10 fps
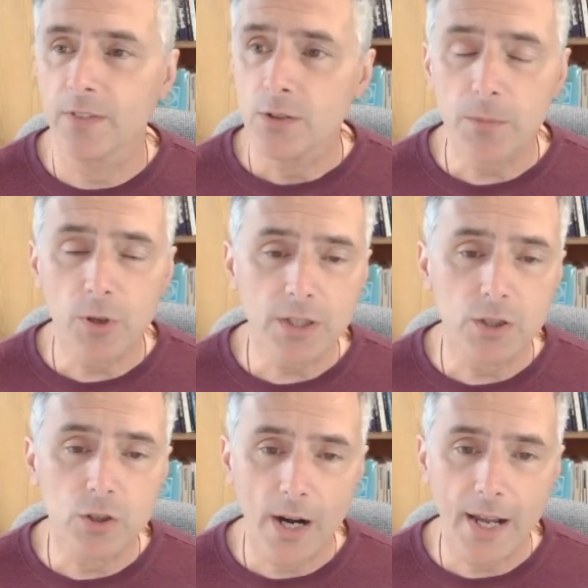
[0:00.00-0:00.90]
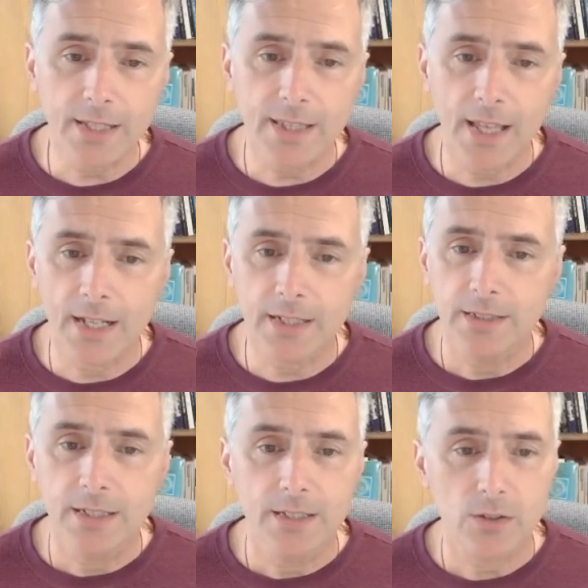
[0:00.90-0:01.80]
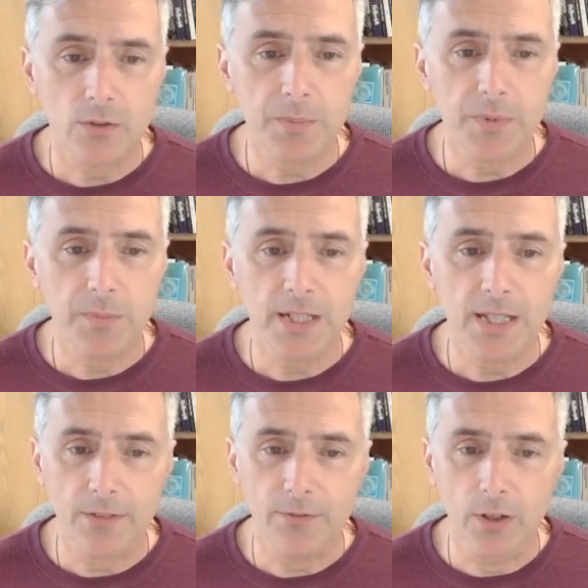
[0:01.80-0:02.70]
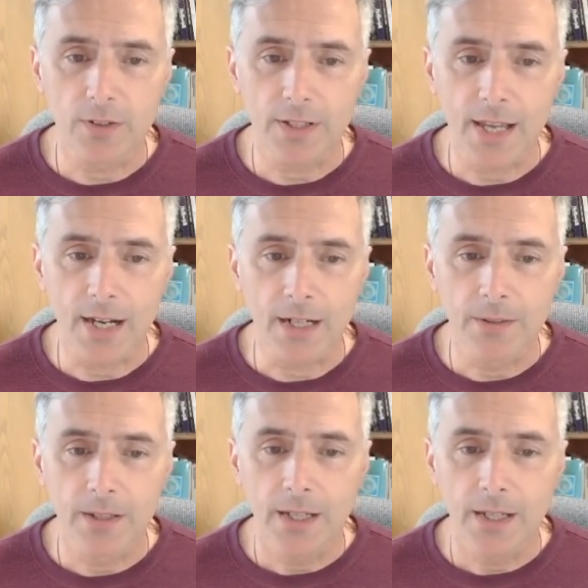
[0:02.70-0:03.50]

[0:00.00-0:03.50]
So I'm going to drag that script PDF over there,